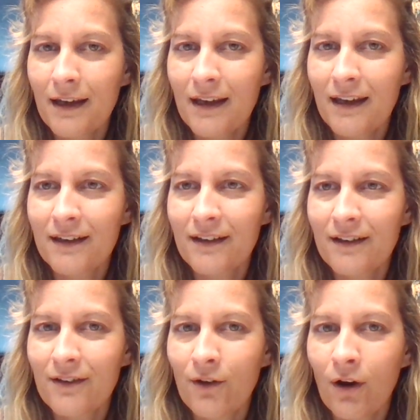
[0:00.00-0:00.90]

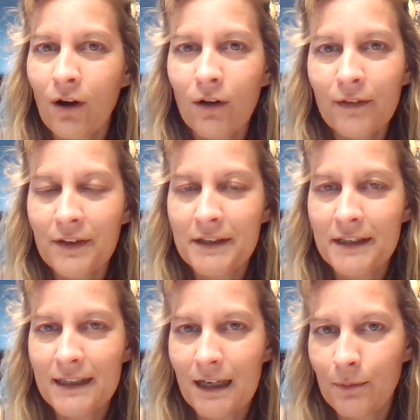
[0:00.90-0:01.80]
And all of the
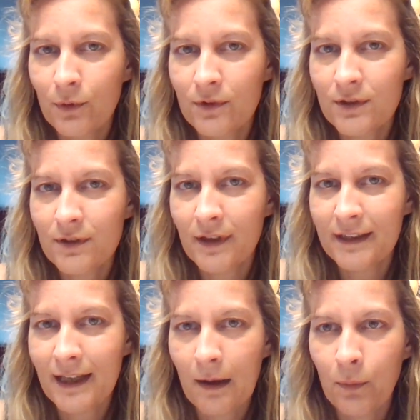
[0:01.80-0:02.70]
disciples
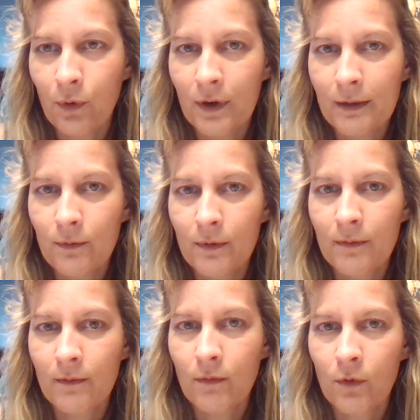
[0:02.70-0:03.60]
at that point
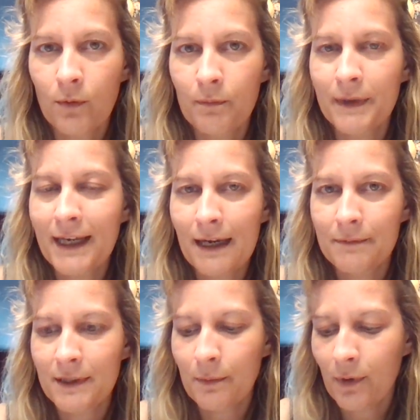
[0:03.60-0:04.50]

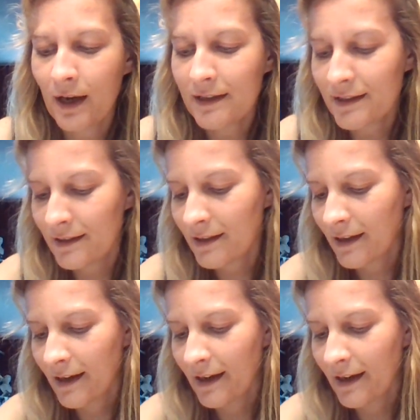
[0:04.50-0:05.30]
became depressed.